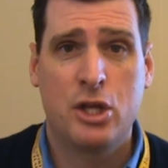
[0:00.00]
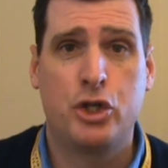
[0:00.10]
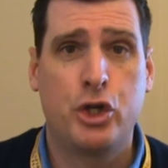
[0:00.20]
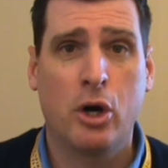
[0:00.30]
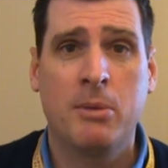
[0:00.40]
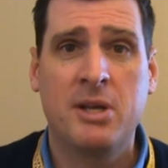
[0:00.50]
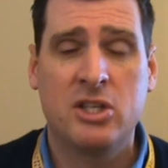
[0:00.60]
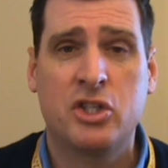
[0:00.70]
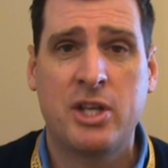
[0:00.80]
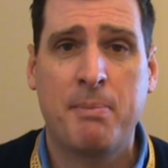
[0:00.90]
The
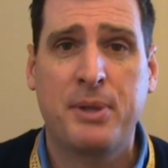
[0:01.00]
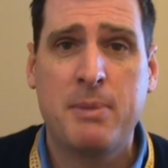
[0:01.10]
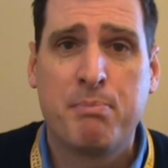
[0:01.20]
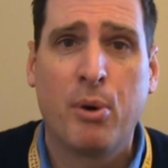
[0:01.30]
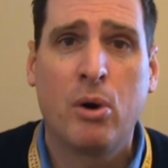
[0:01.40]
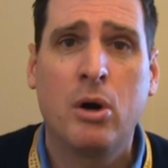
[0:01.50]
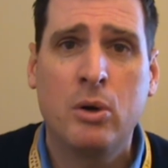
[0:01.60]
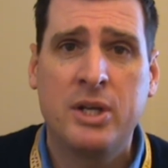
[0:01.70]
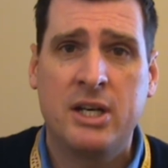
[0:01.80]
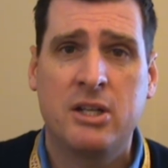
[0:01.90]
Germans simply
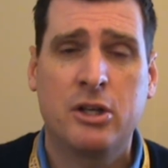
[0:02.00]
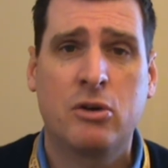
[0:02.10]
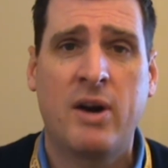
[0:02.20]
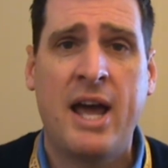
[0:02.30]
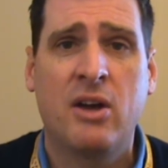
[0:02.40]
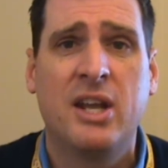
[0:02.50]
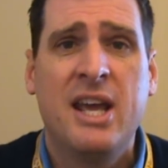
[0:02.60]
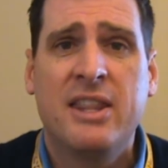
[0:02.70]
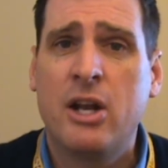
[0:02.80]
burrowed into the ground.